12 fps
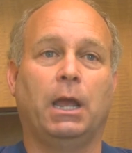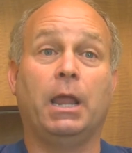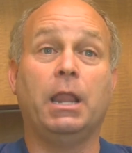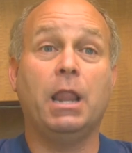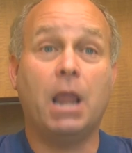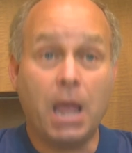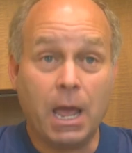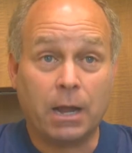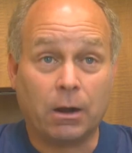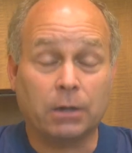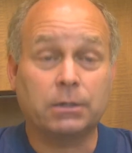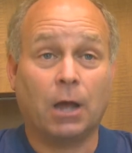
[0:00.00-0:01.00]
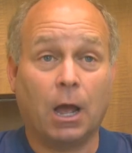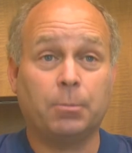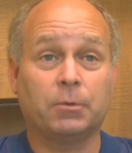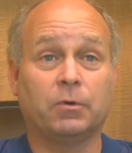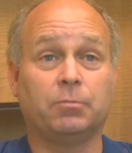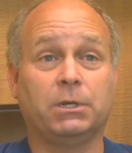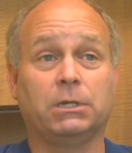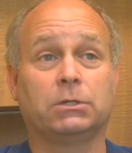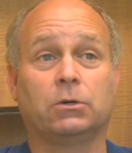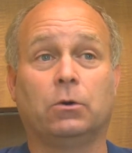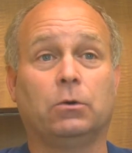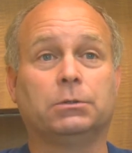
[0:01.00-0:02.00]
and then on top of it being
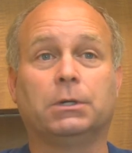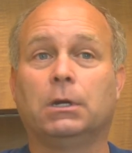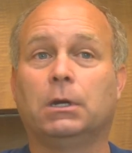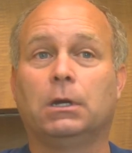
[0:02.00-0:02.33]
told,